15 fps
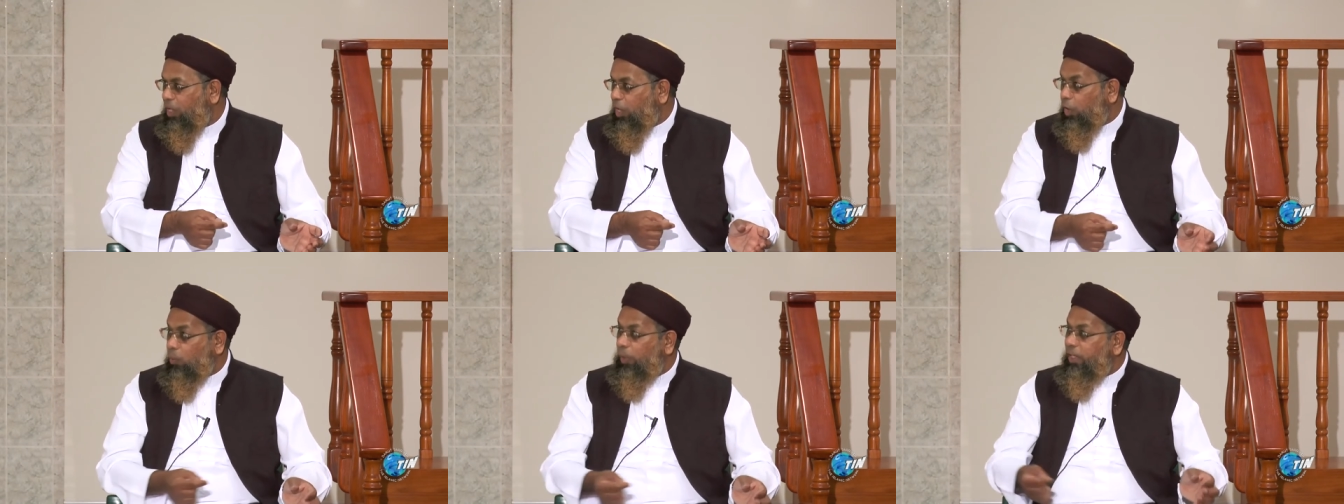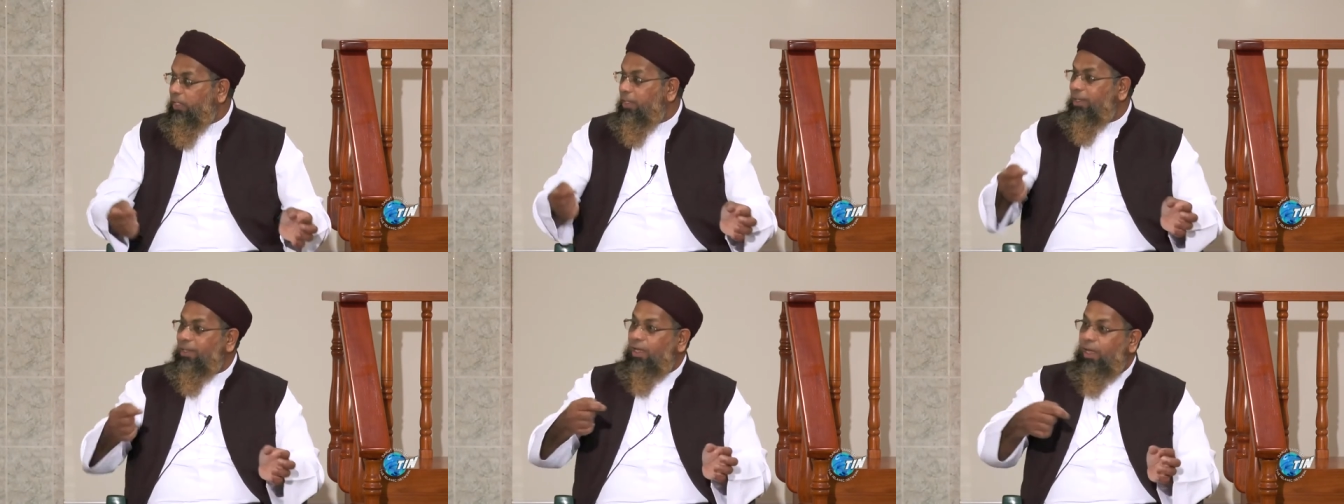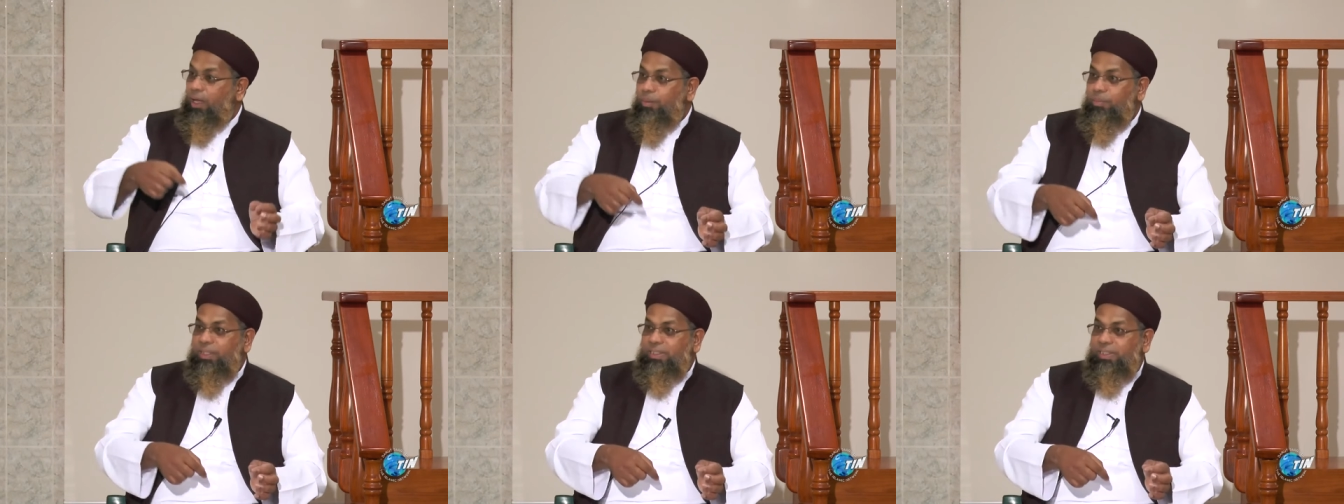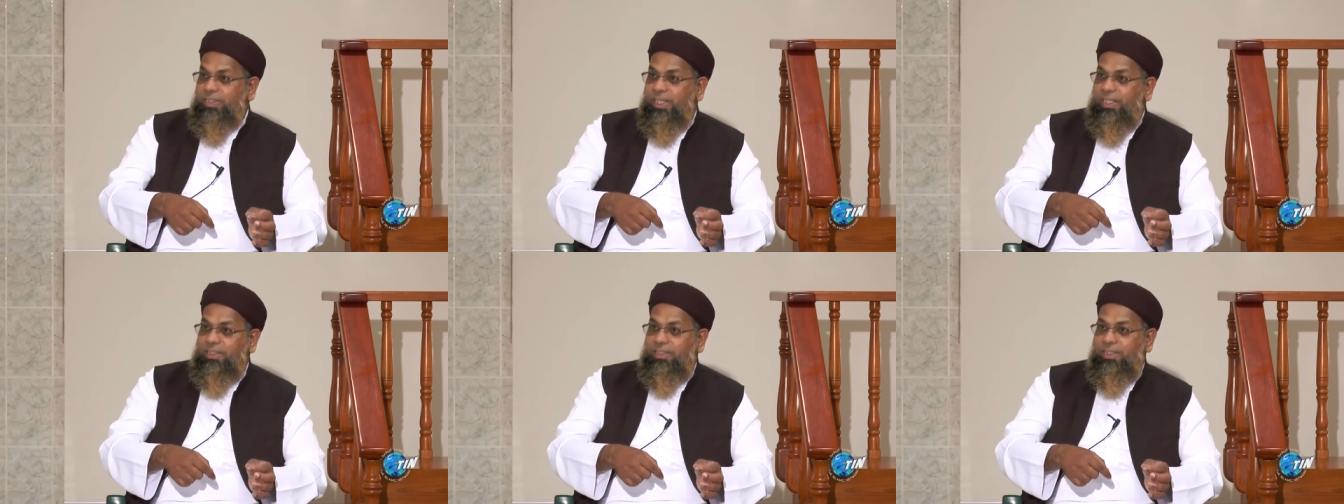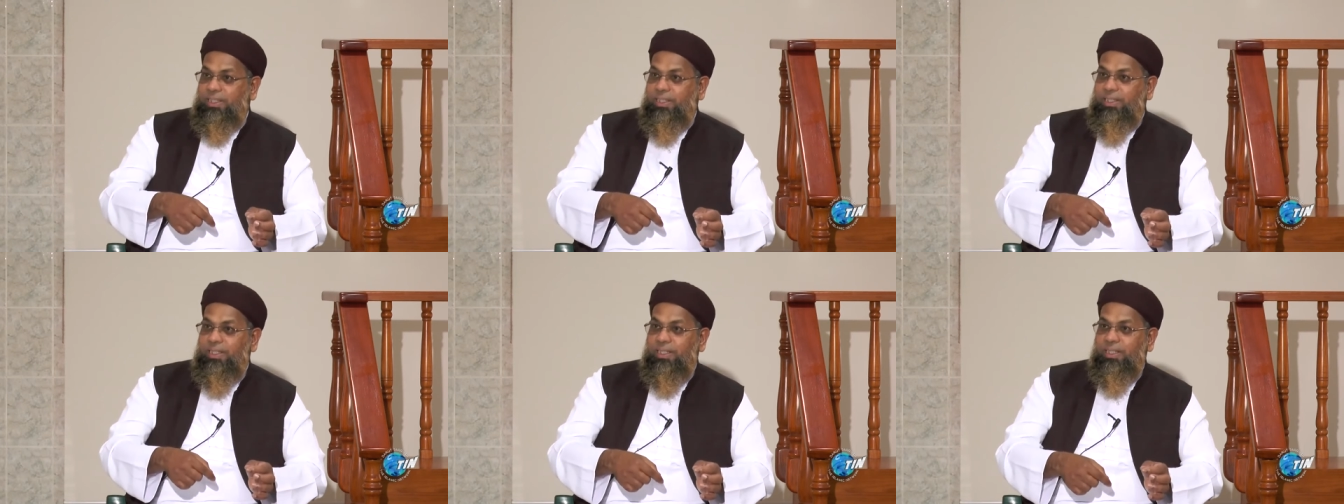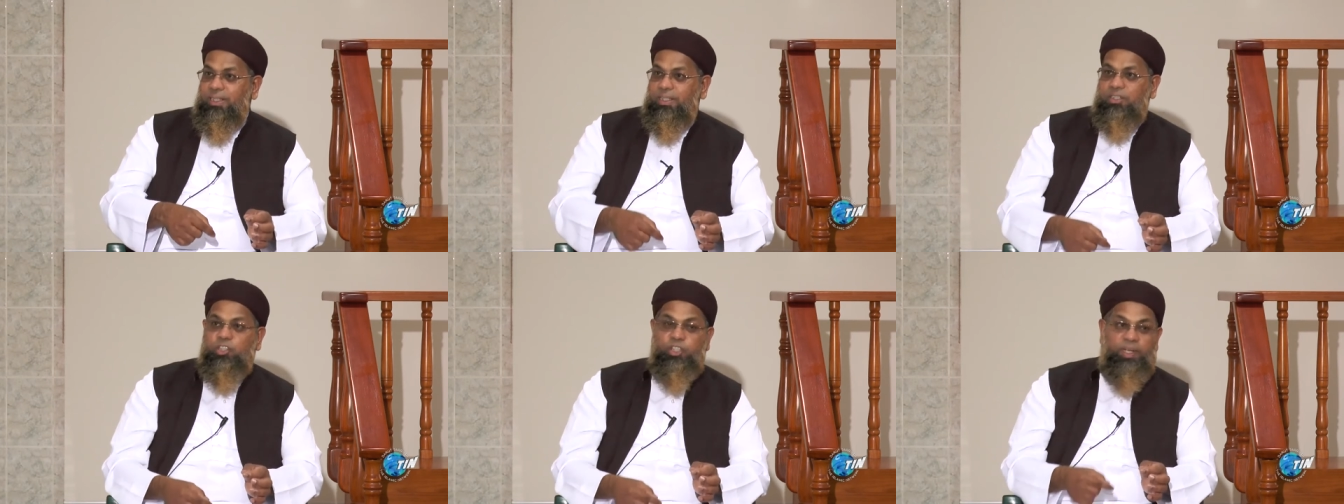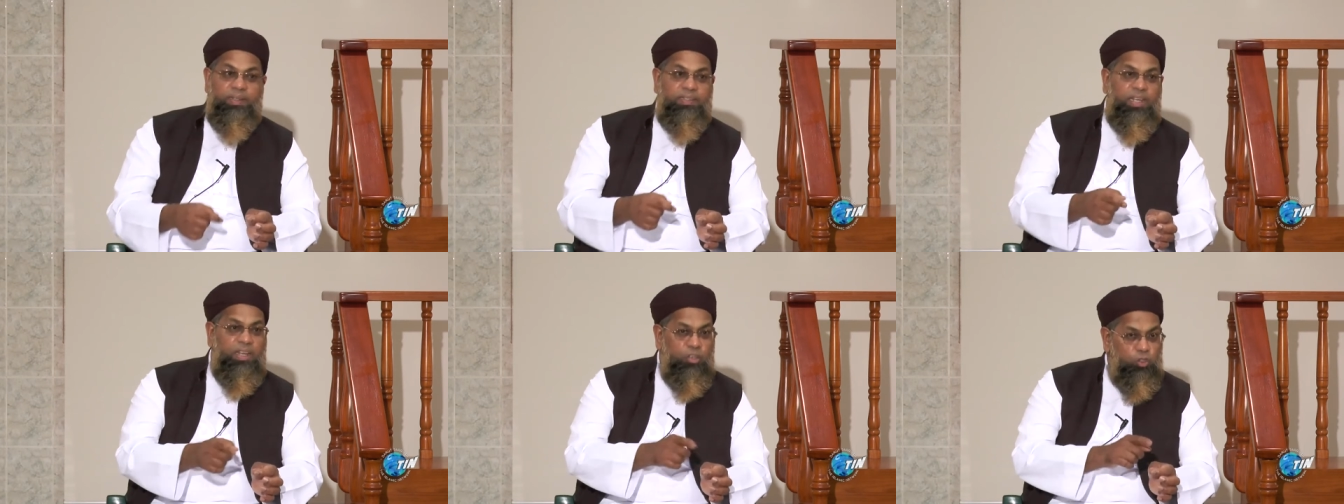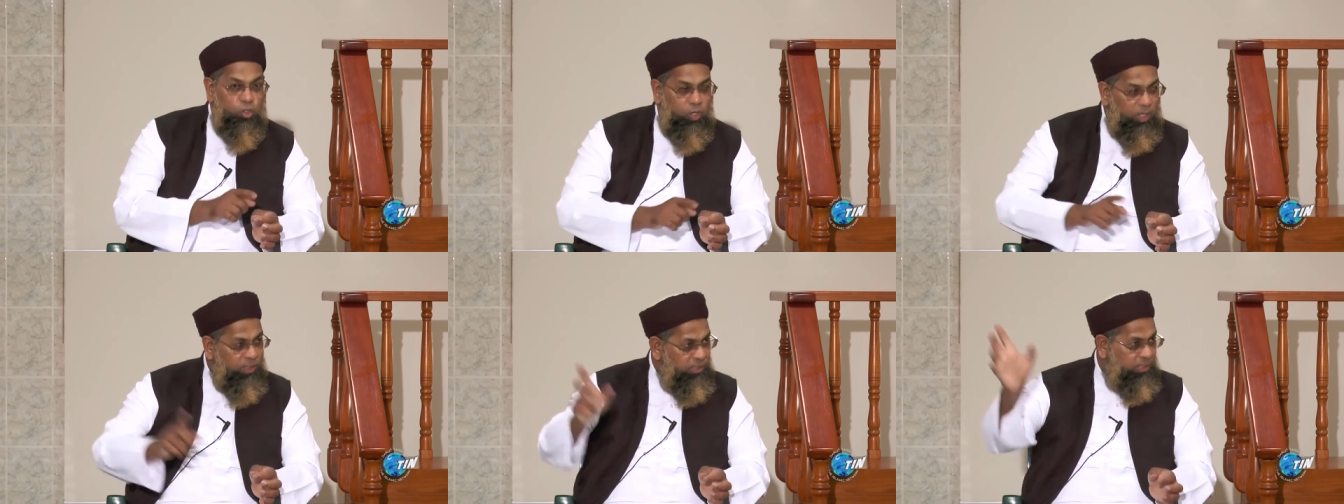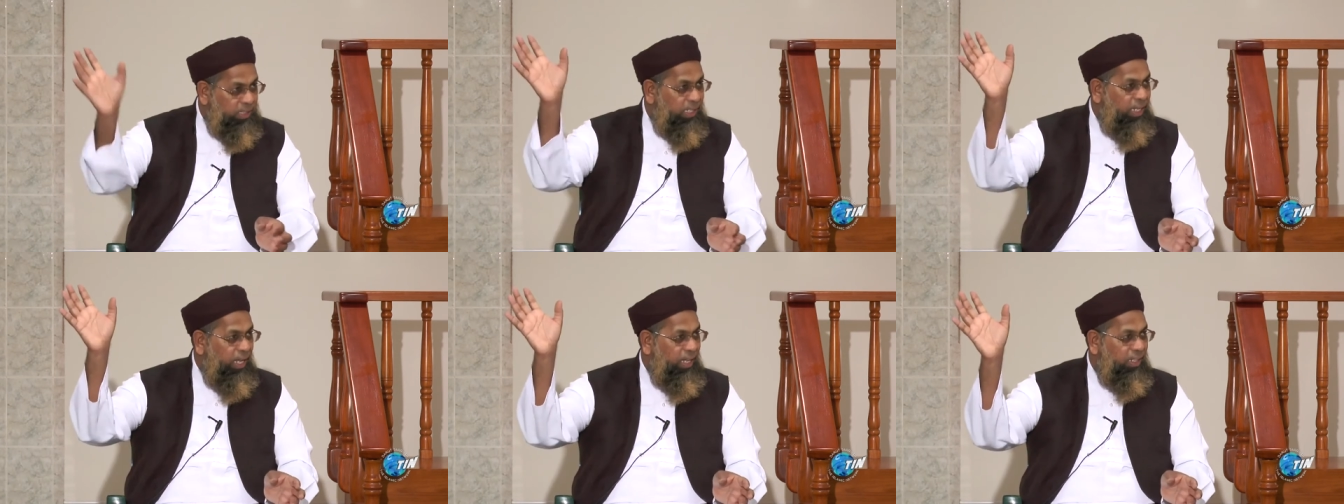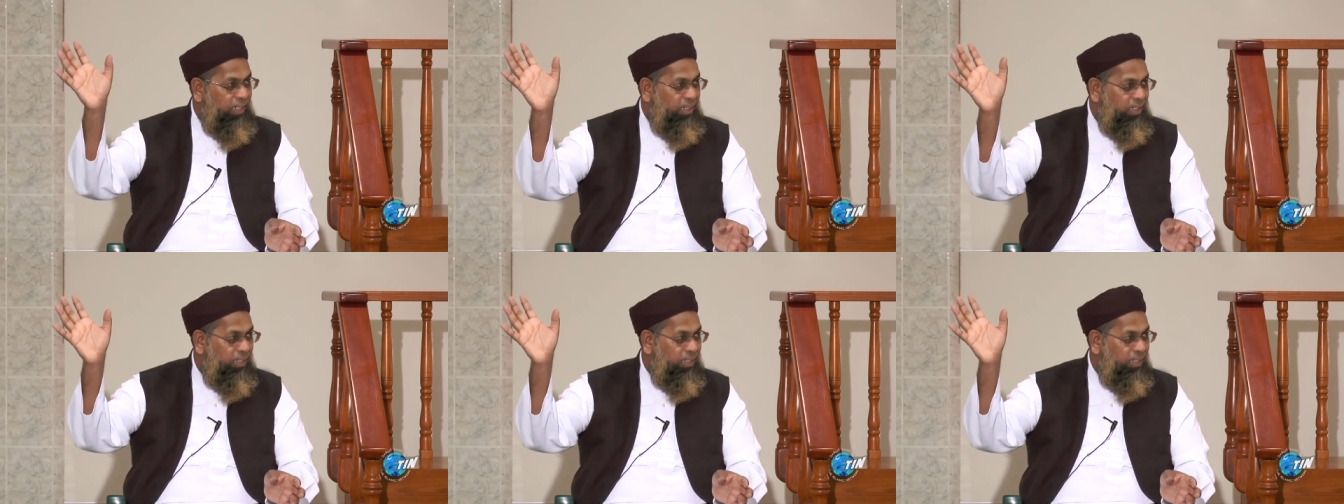When the iqamat starts, shaitan runs again.